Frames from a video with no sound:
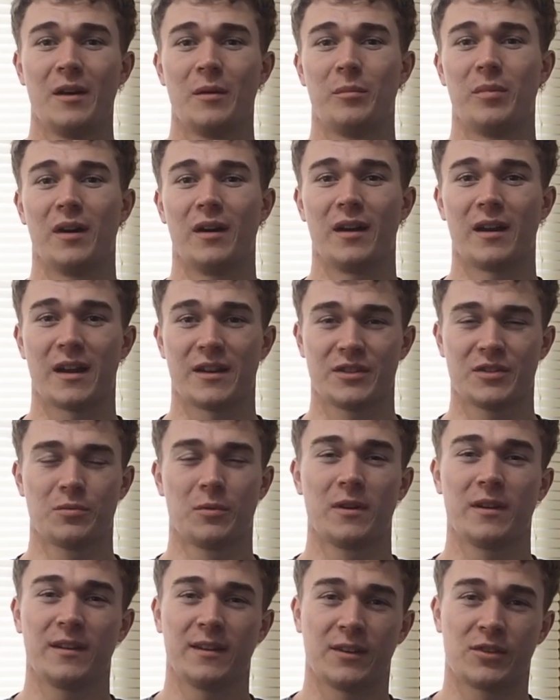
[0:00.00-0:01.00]
but I just
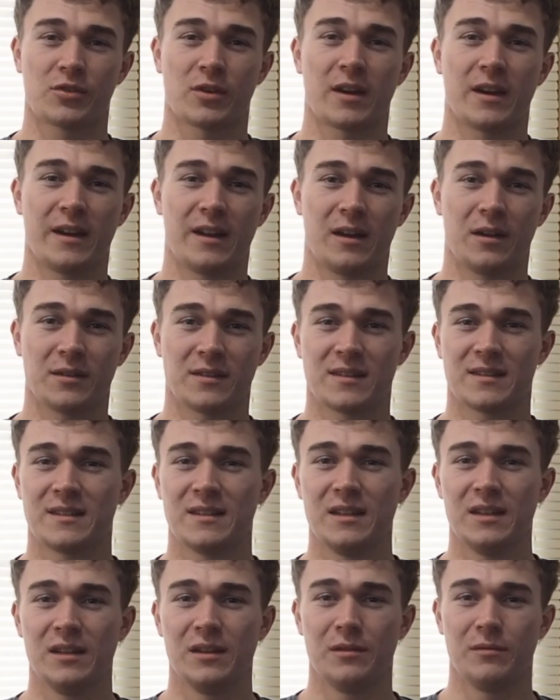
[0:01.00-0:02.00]
wanted to try it out to
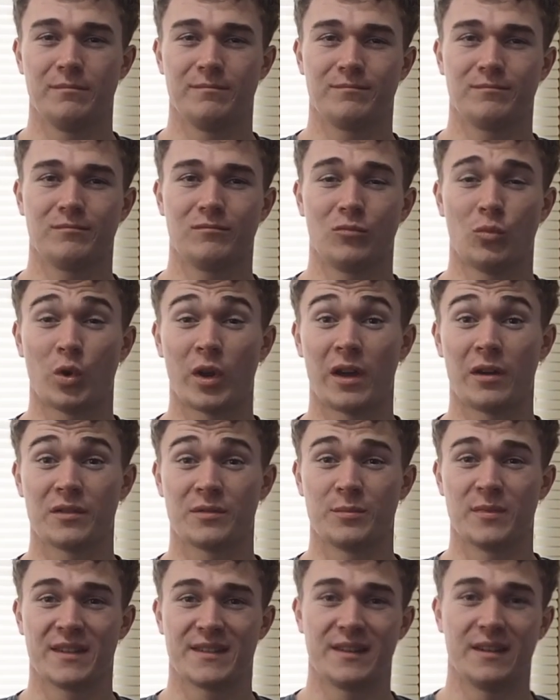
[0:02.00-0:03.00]
see what I
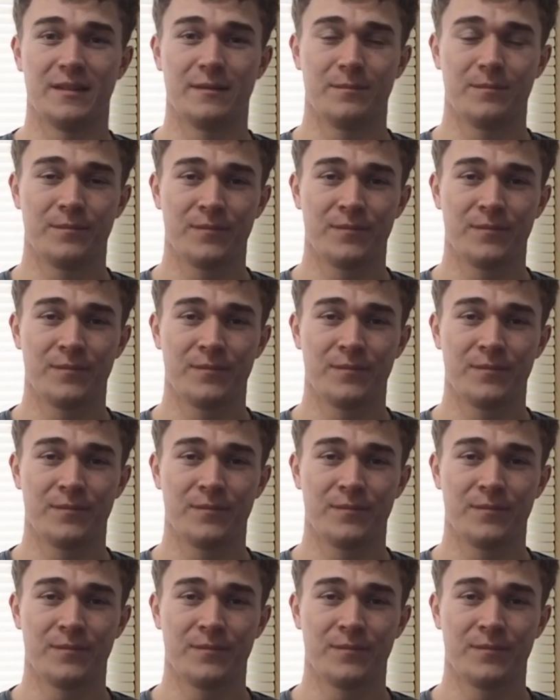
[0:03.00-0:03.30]
was missing.